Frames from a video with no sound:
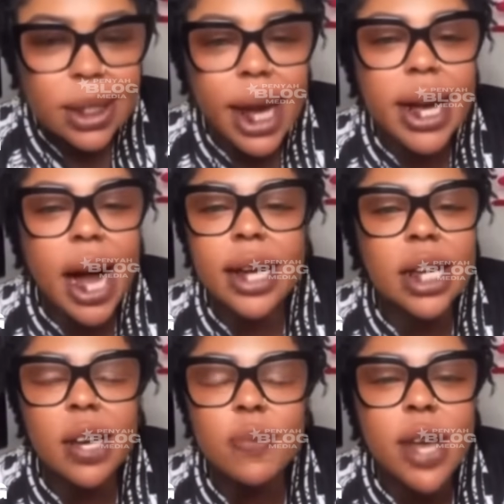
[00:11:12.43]
they
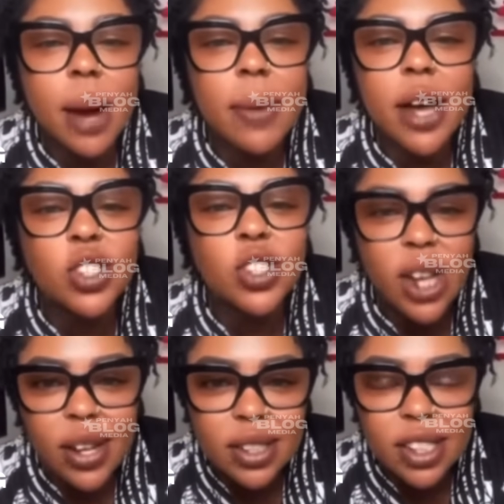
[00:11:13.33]
can't keep their mouth
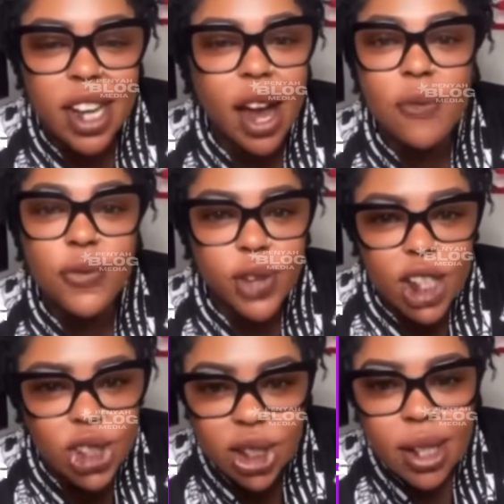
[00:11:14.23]
shut. They are
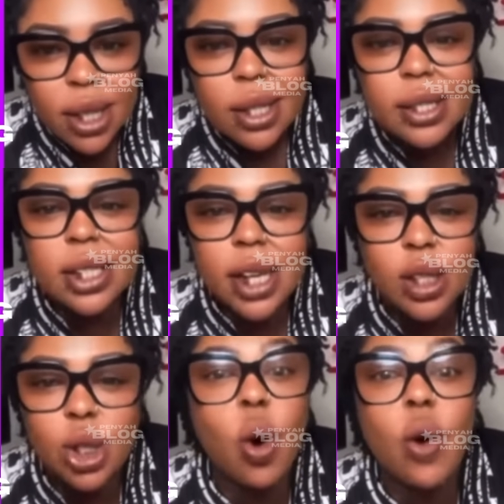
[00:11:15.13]
foolish
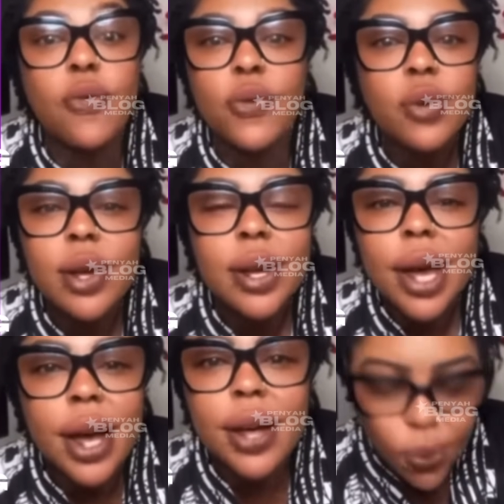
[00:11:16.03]
set of
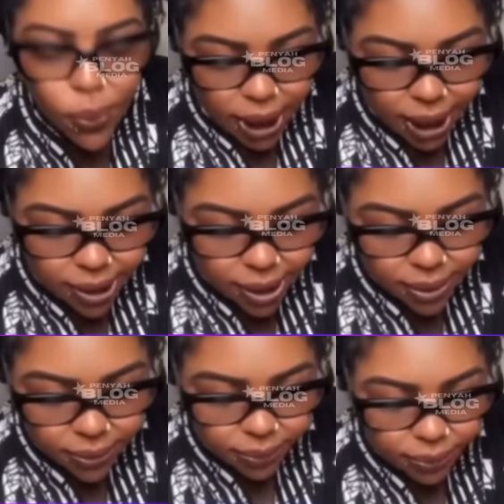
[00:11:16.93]
health workers.